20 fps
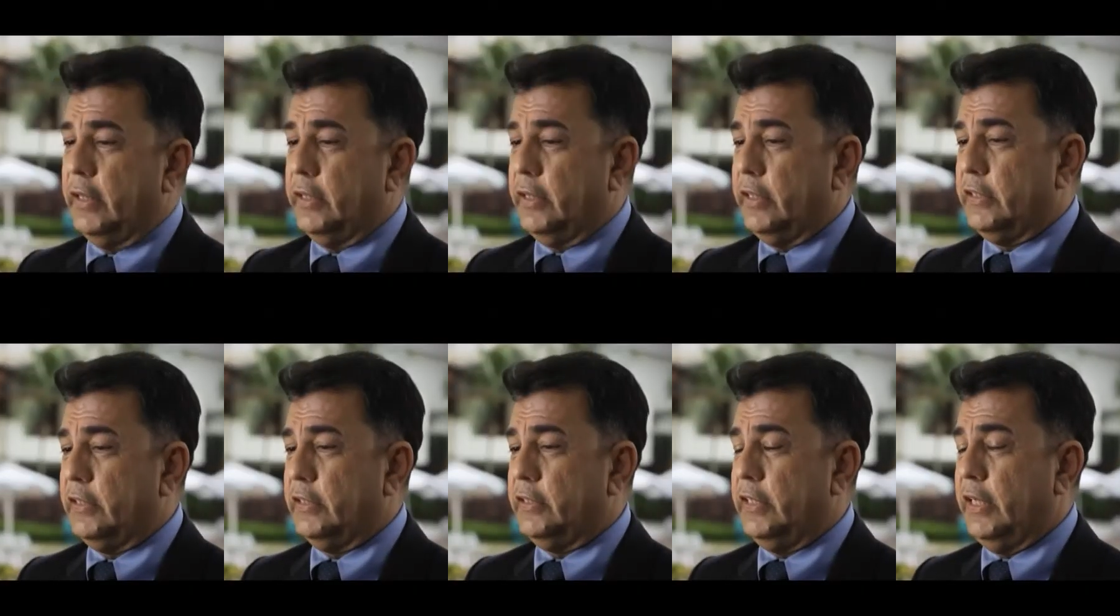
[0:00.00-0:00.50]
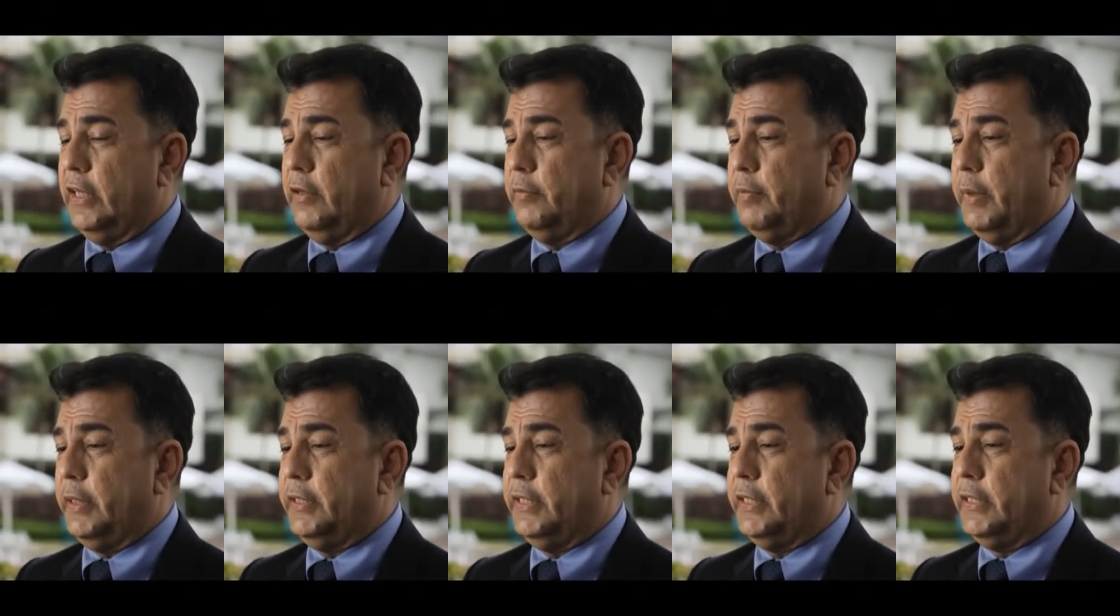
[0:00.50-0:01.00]
There's a saying
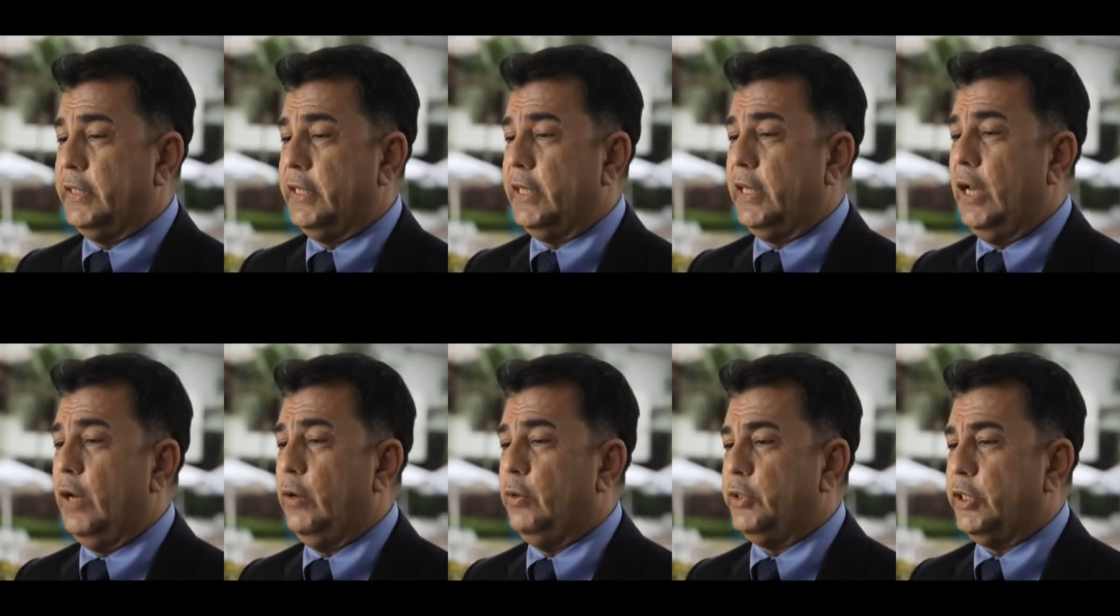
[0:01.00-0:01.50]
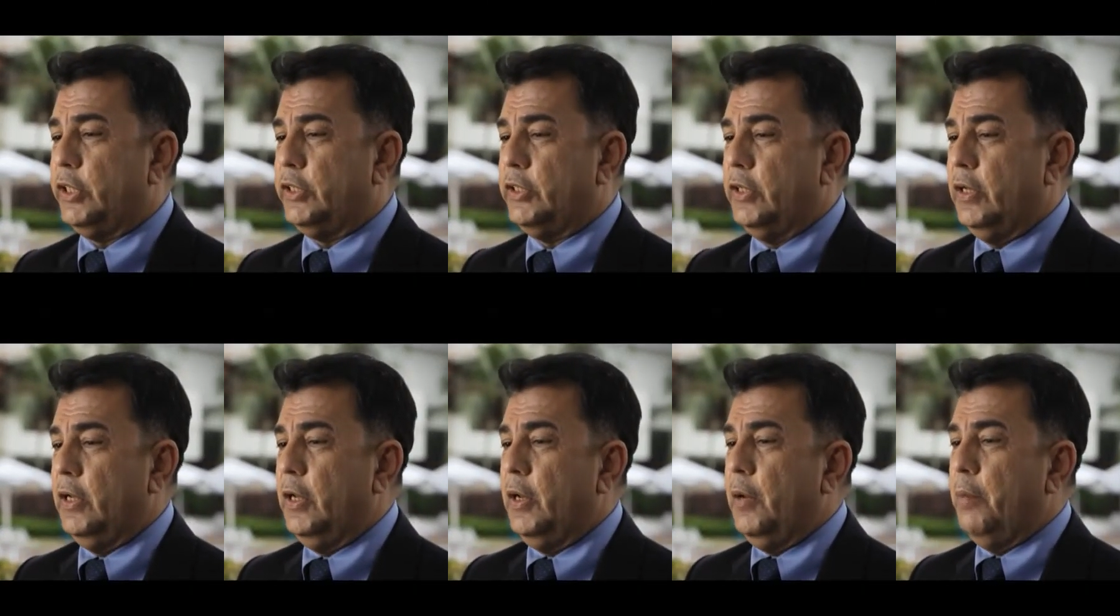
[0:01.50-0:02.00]
by Zig Ziglar who says,
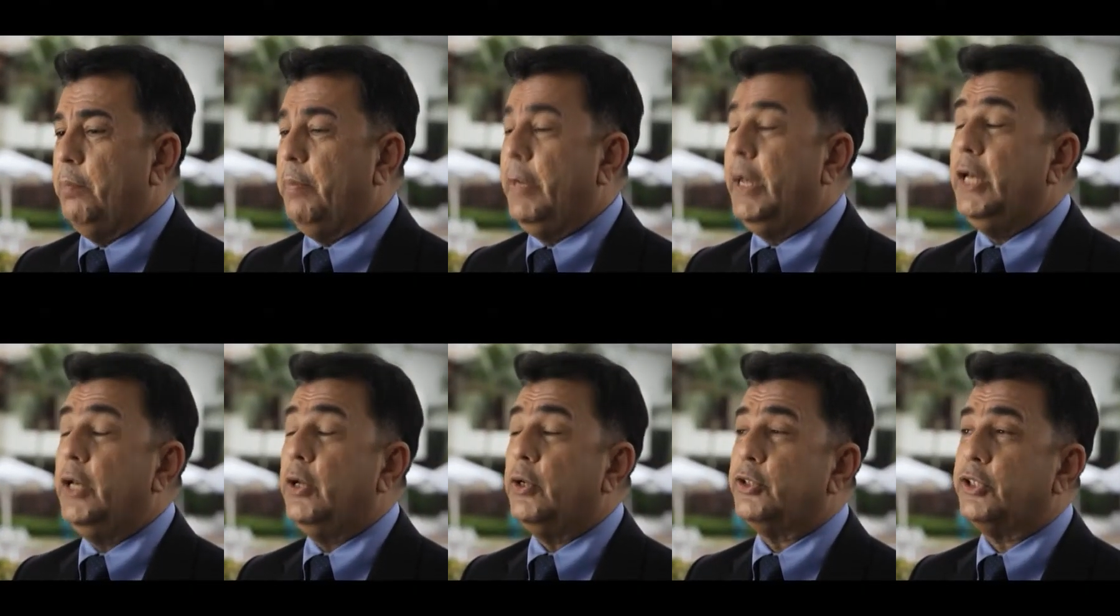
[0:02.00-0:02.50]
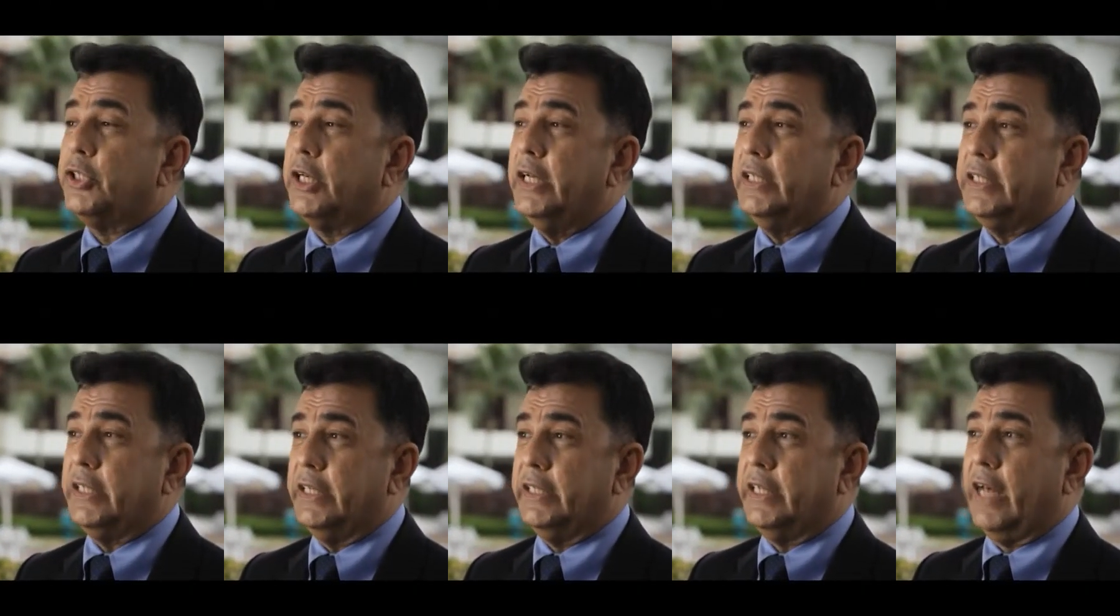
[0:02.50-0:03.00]
build your
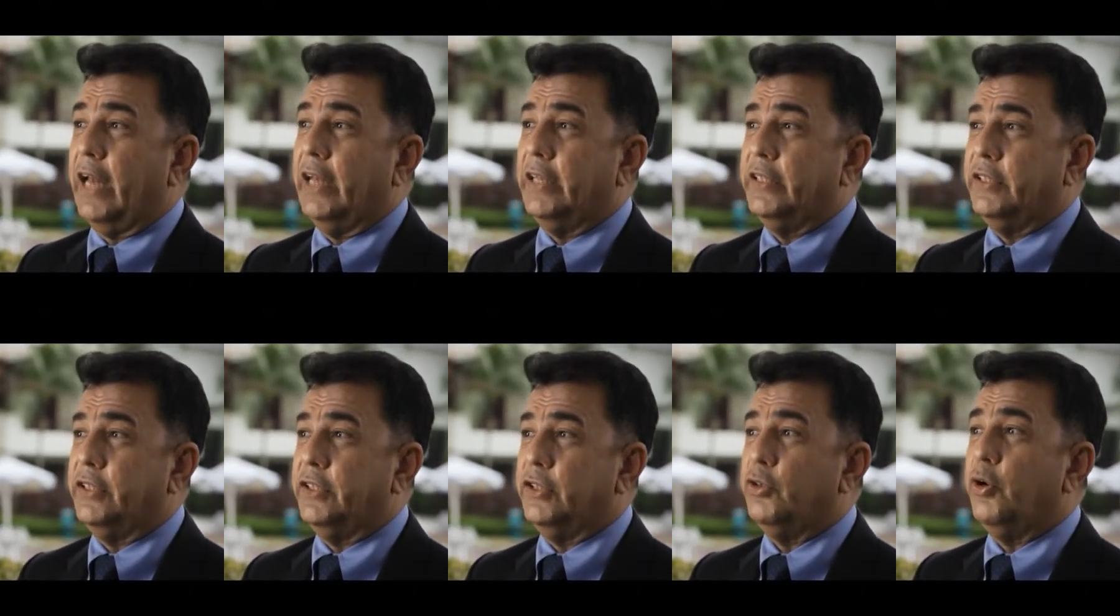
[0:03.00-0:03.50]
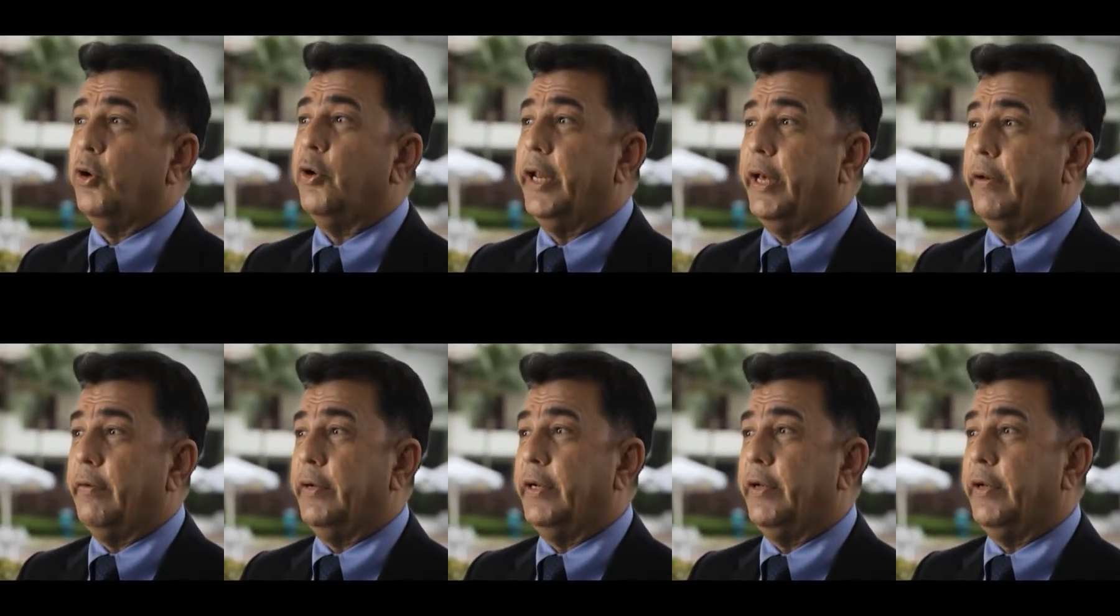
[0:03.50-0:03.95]
skills and talents, your day will